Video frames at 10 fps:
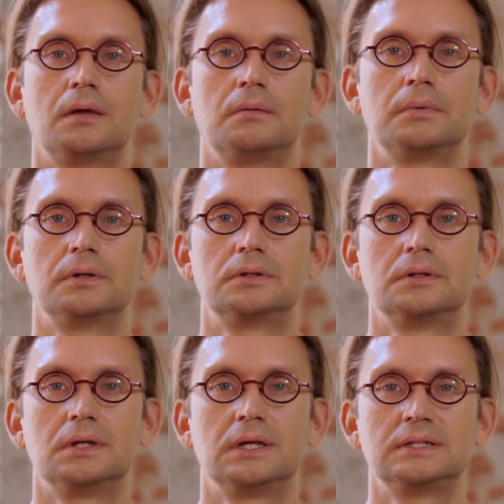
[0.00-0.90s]
But
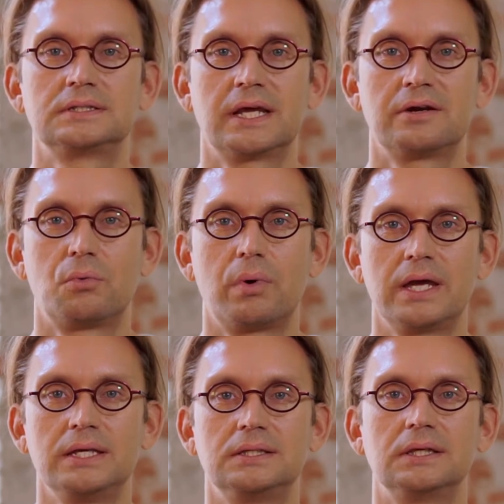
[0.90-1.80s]
instead of
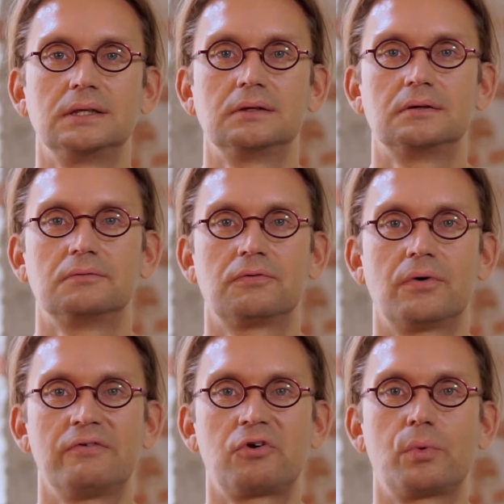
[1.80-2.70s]
waiting
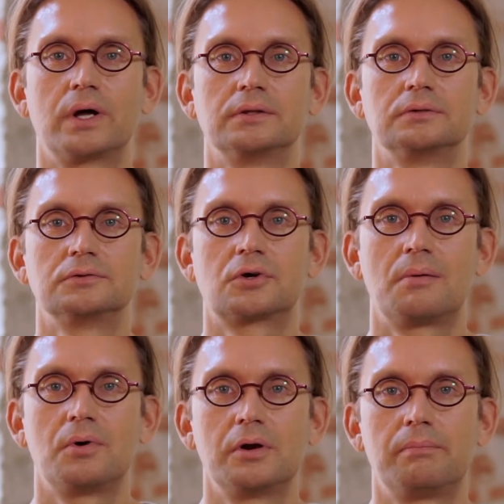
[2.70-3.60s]
for everyone to
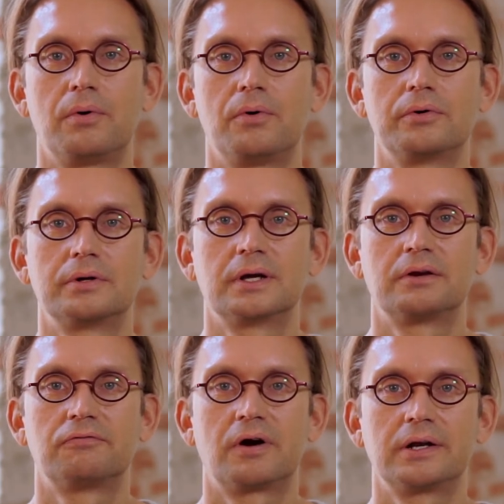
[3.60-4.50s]
come on board
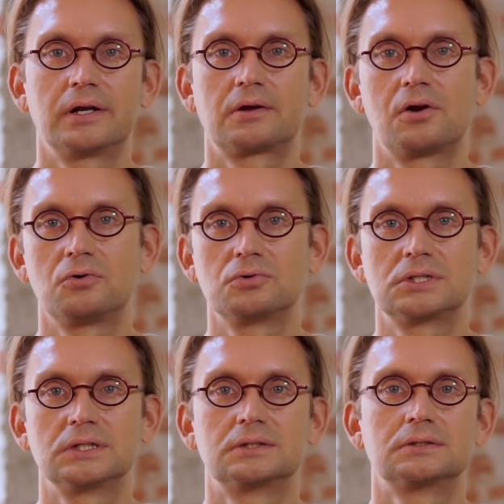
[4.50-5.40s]
and finally close
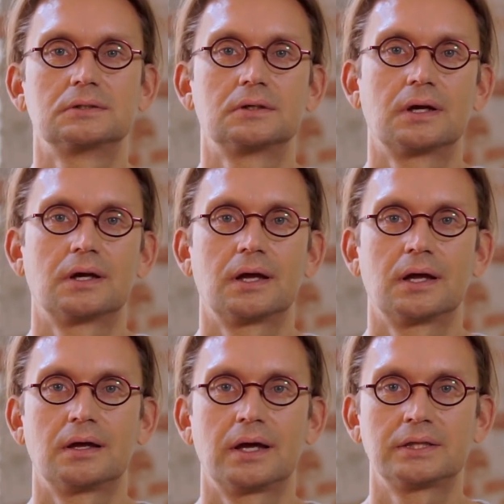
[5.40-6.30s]
it
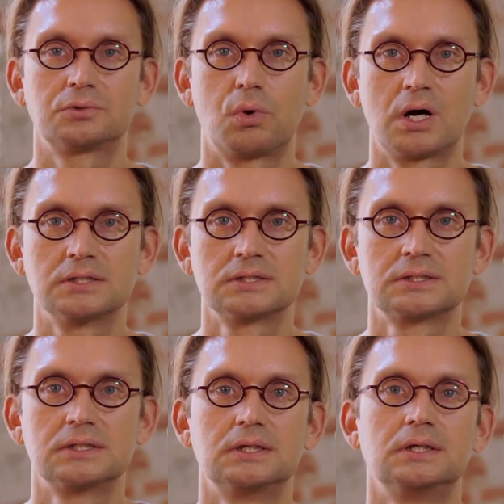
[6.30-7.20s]
at
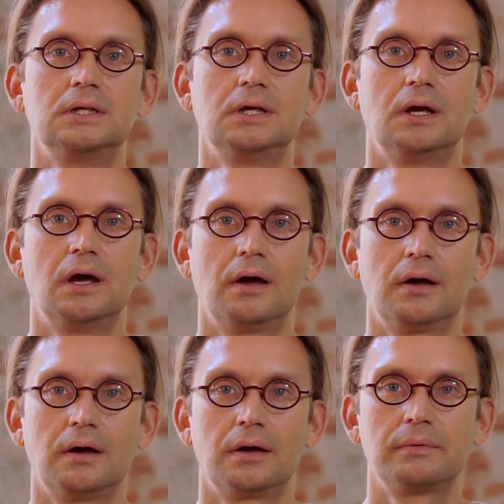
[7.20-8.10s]
once
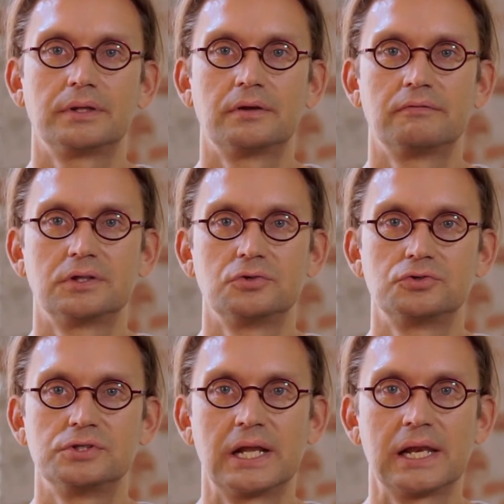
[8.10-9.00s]
with
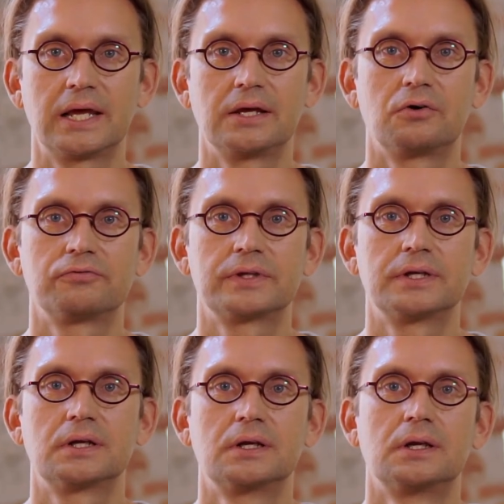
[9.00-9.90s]
huge delay
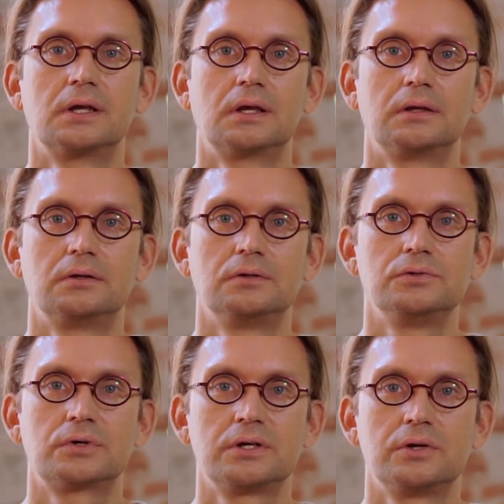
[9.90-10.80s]
often,
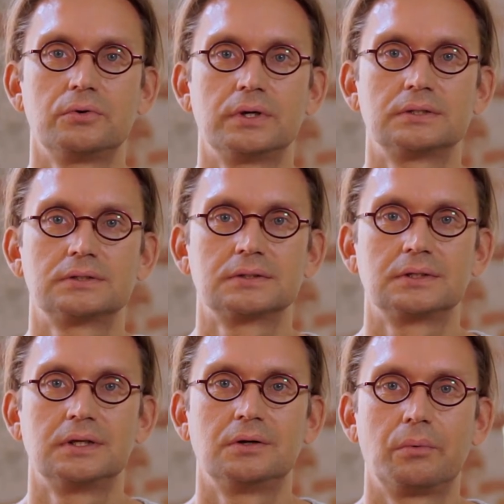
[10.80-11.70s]
you can do it
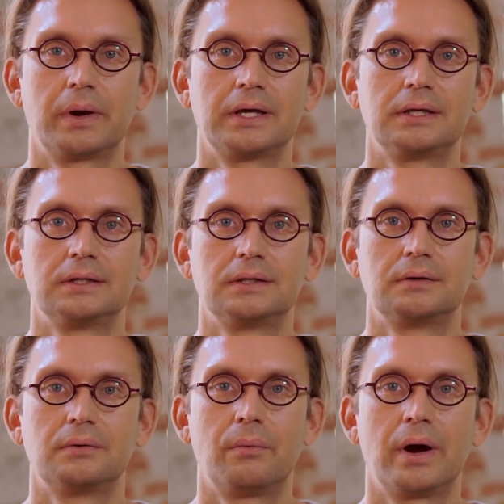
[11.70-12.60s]
in a way
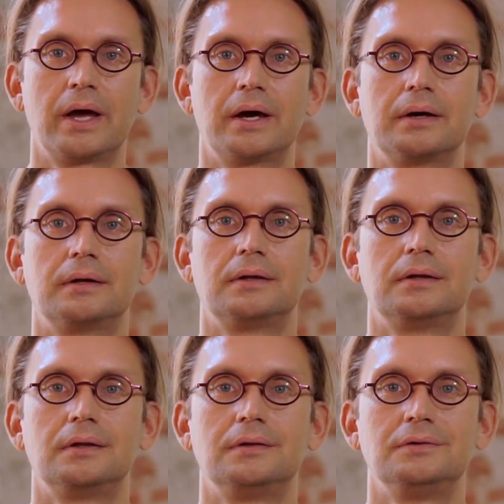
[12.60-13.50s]
where
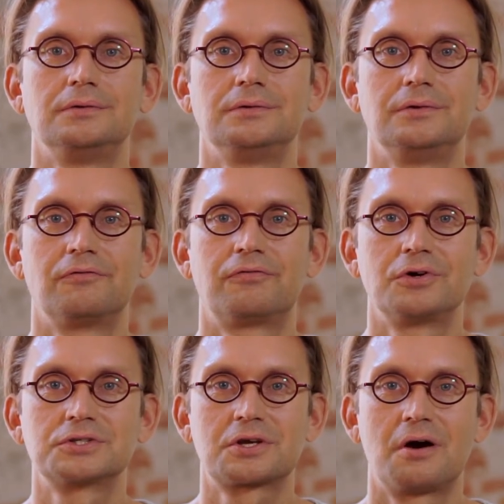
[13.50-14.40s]

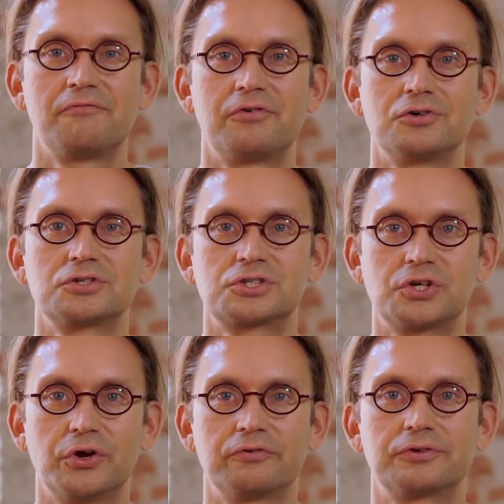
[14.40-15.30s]
first come, first
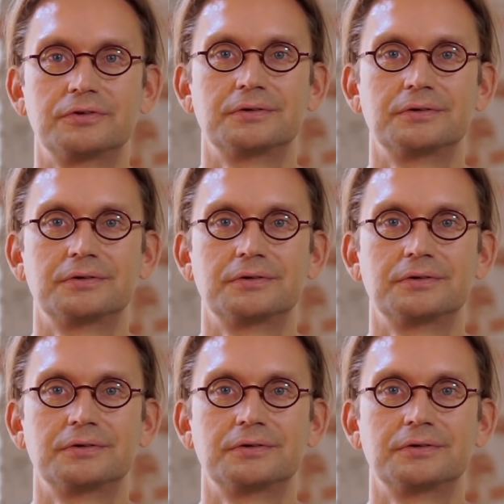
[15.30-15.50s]
served.